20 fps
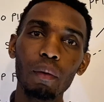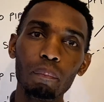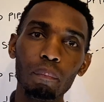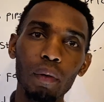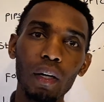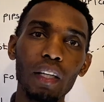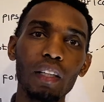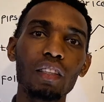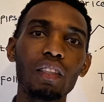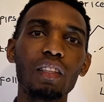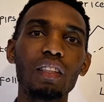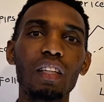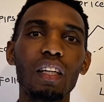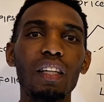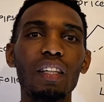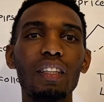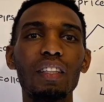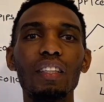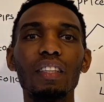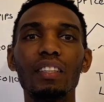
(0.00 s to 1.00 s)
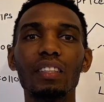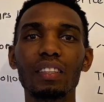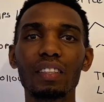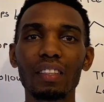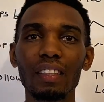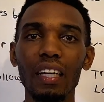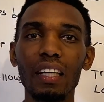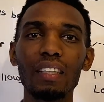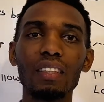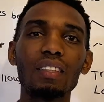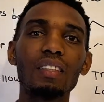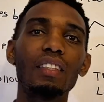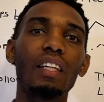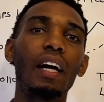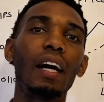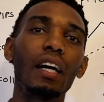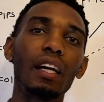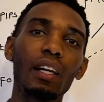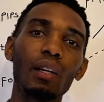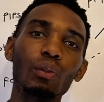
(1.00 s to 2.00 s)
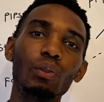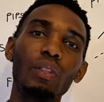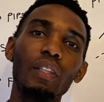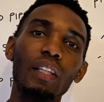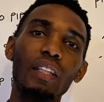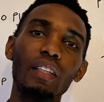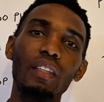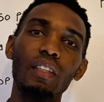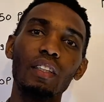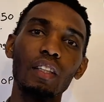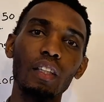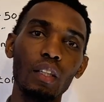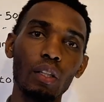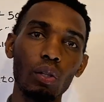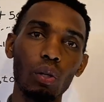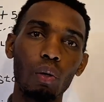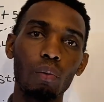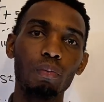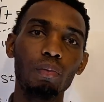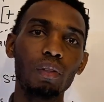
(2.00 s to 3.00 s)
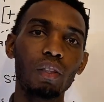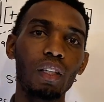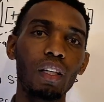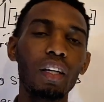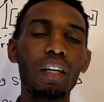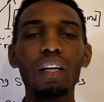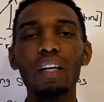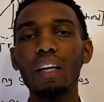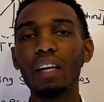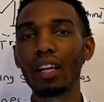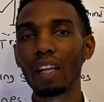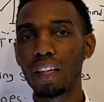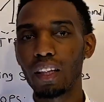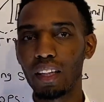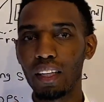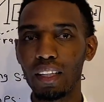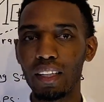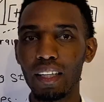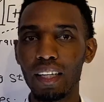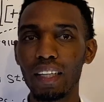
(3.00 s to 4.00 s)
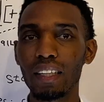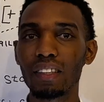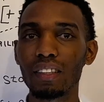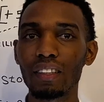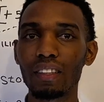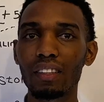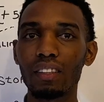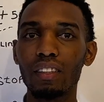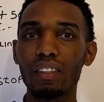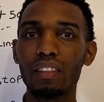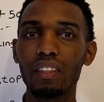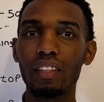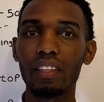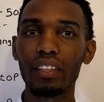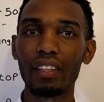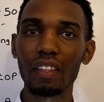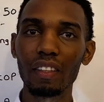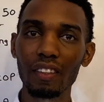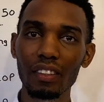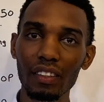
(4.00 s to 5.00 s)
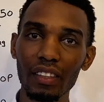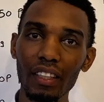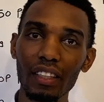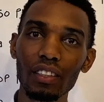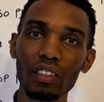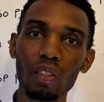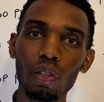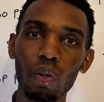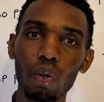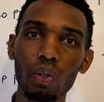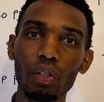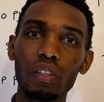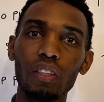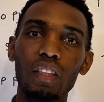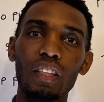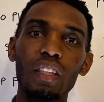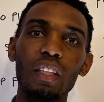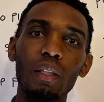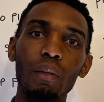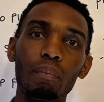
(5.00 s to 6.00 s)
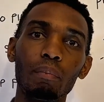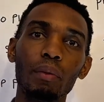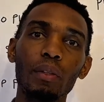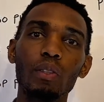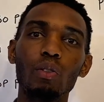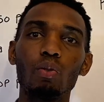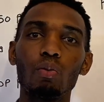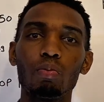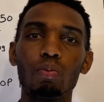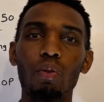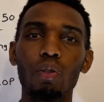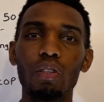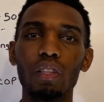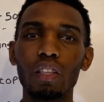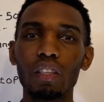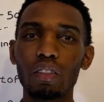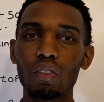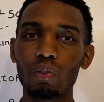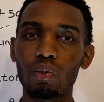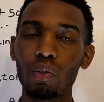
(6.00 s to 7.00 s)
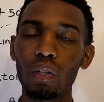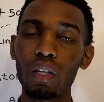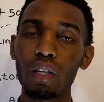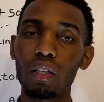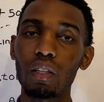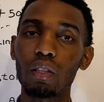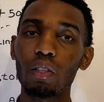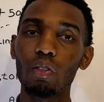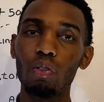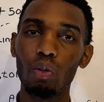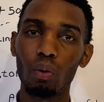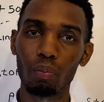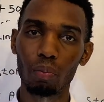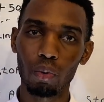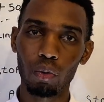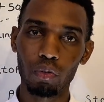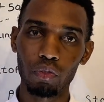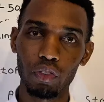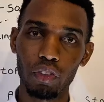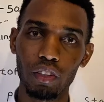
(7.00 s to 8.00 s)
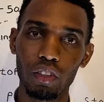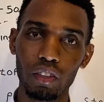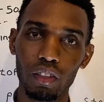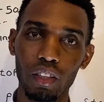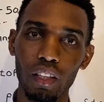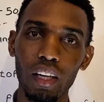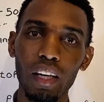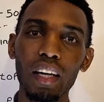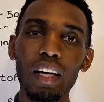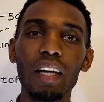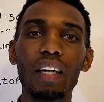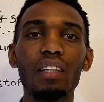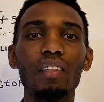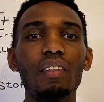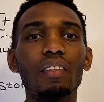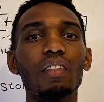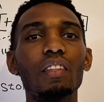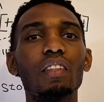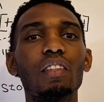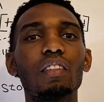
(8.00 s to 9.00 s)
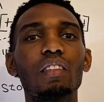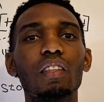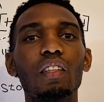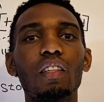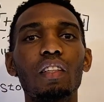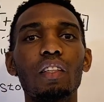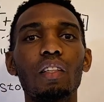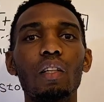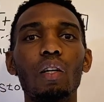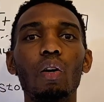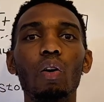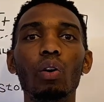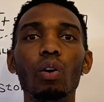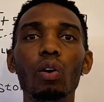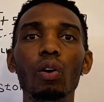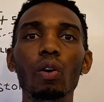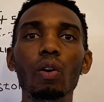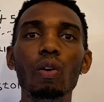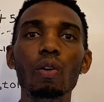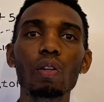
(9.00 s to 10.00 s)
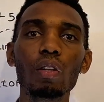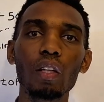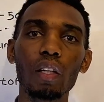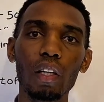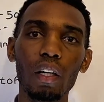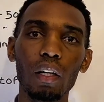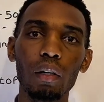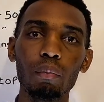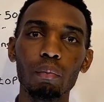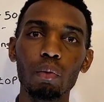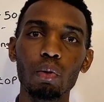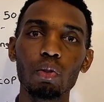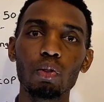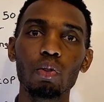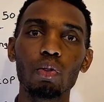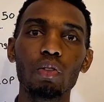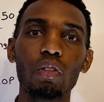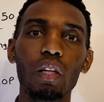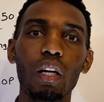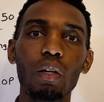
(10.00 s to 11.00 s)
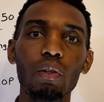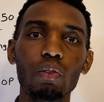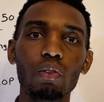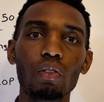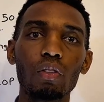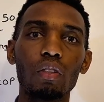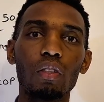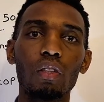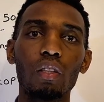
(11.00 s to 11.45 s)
price suddenly turns around and drops, the net stays locked in place to protect your profit. It takes all the emotion out